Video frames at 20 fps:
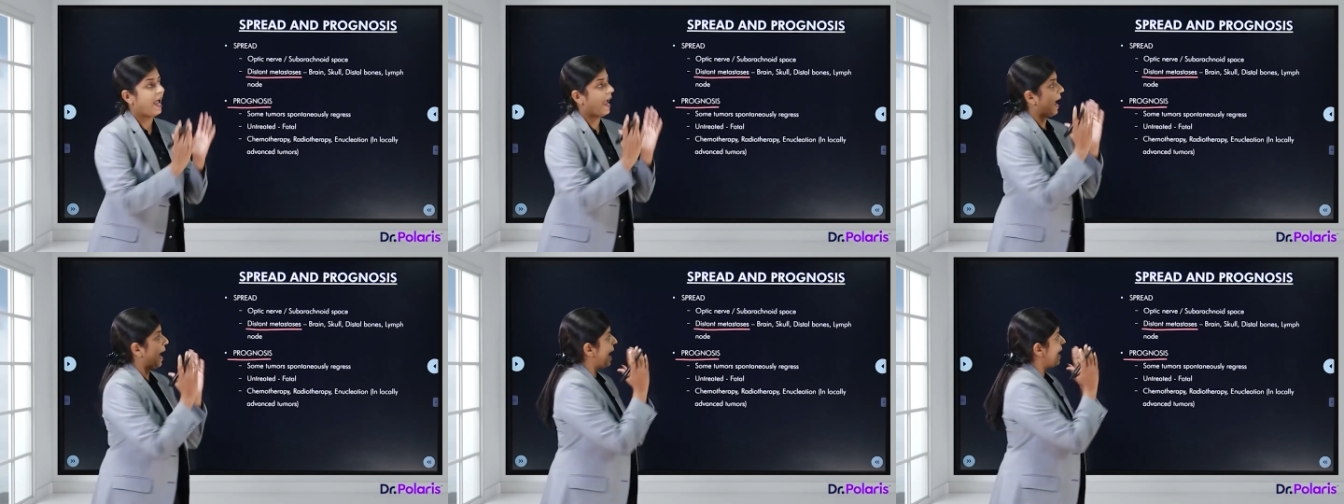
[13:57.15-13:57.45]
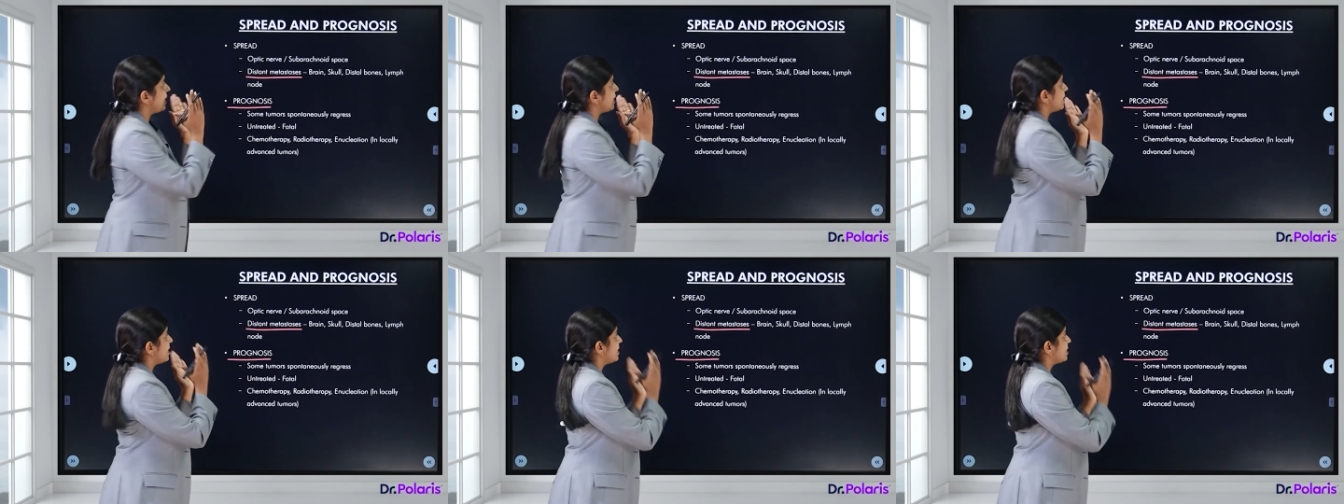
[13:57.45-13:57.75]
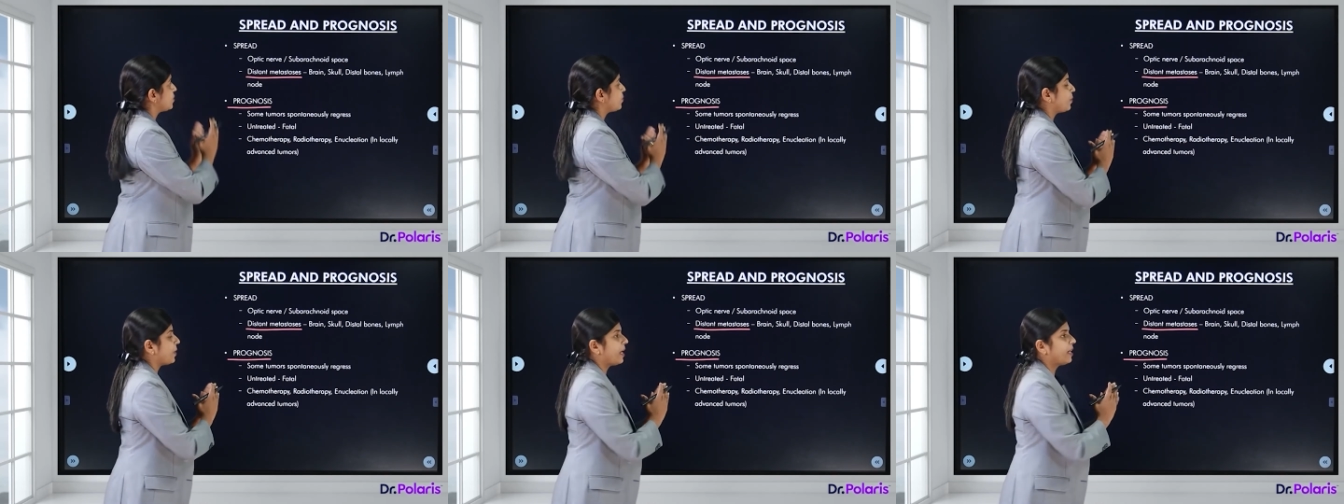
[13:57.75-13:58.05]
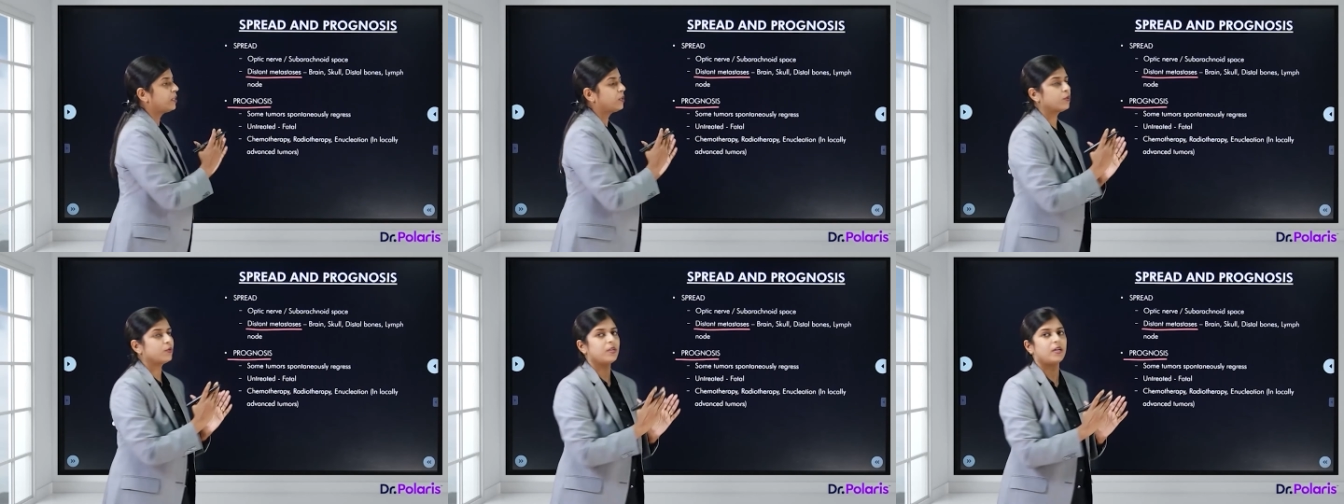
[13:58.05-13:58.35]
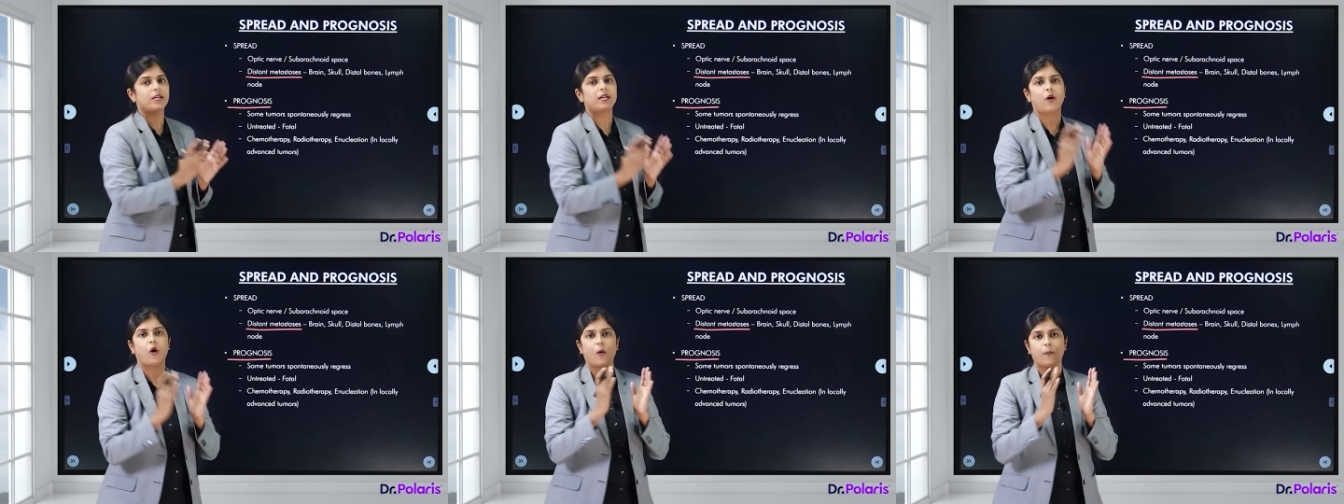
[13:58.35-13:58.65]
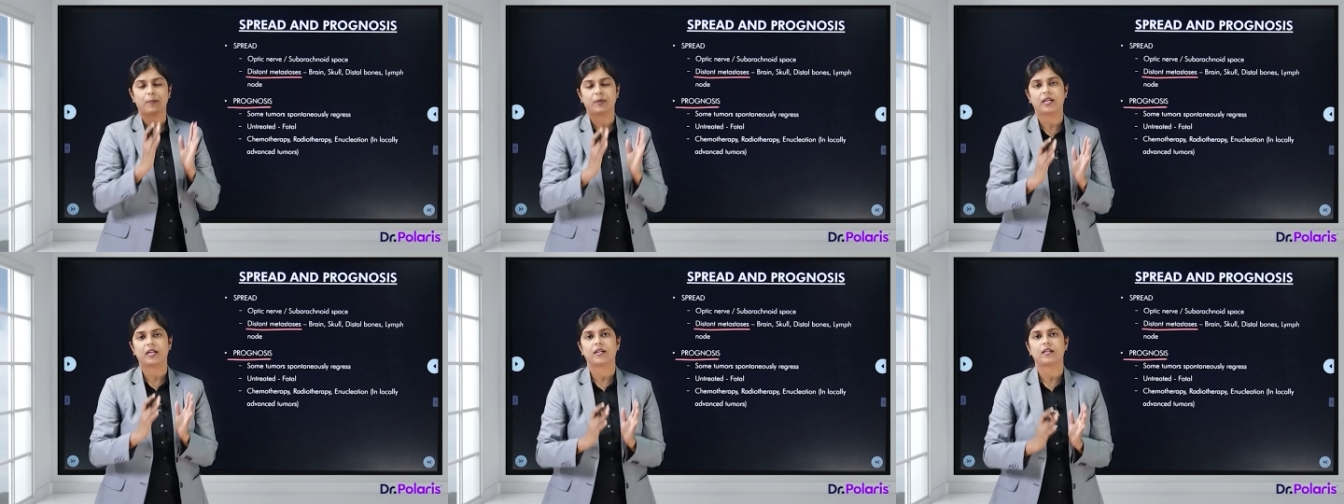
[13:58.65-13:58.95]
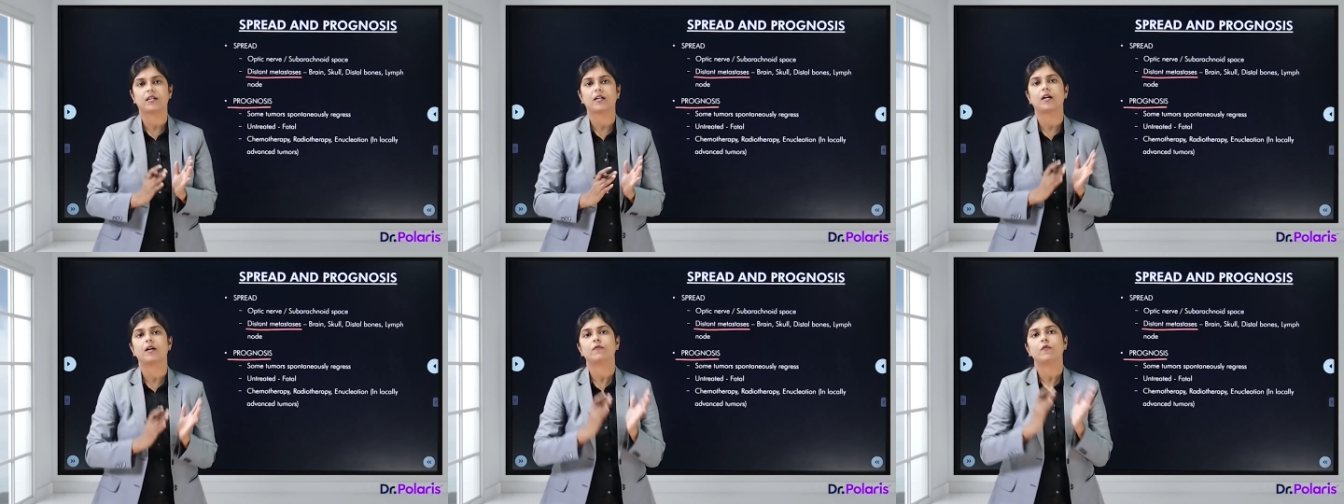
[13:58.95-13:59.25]
and spread to the
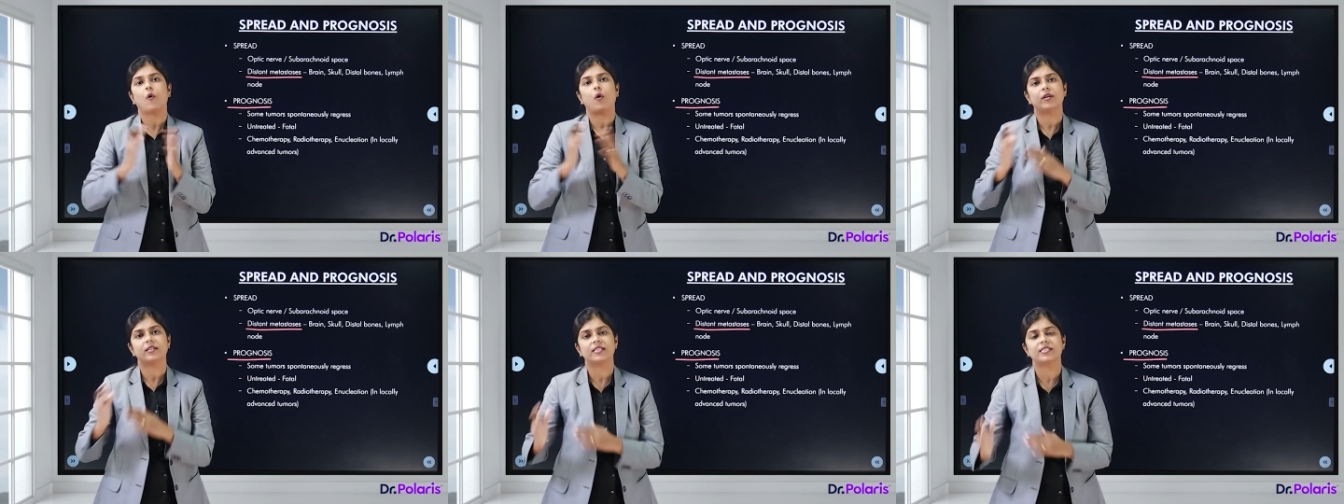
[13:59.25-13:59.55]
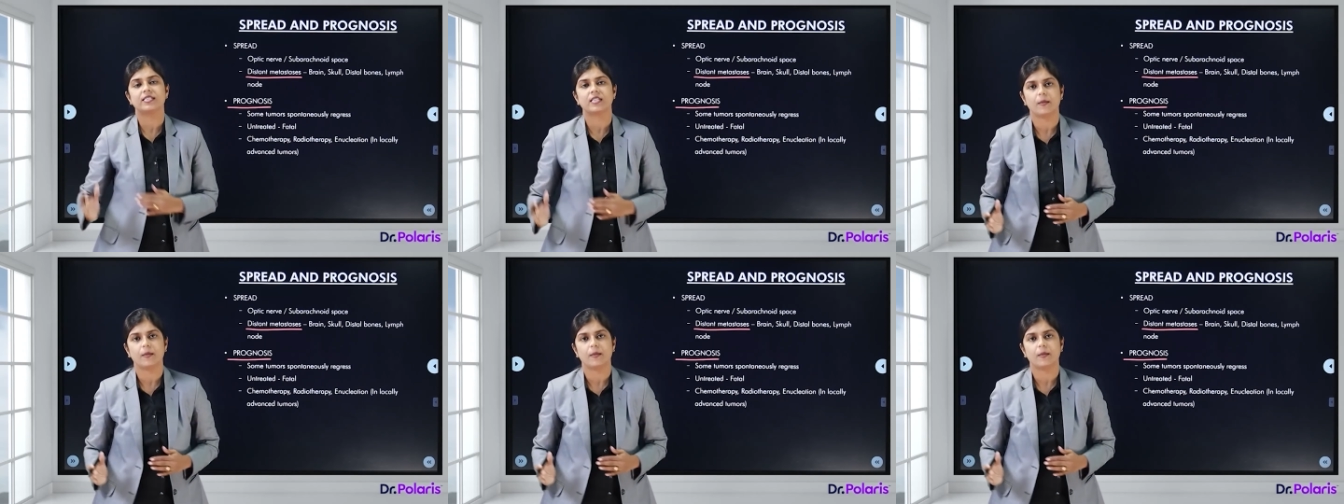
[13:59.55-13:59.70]
optic nerve or the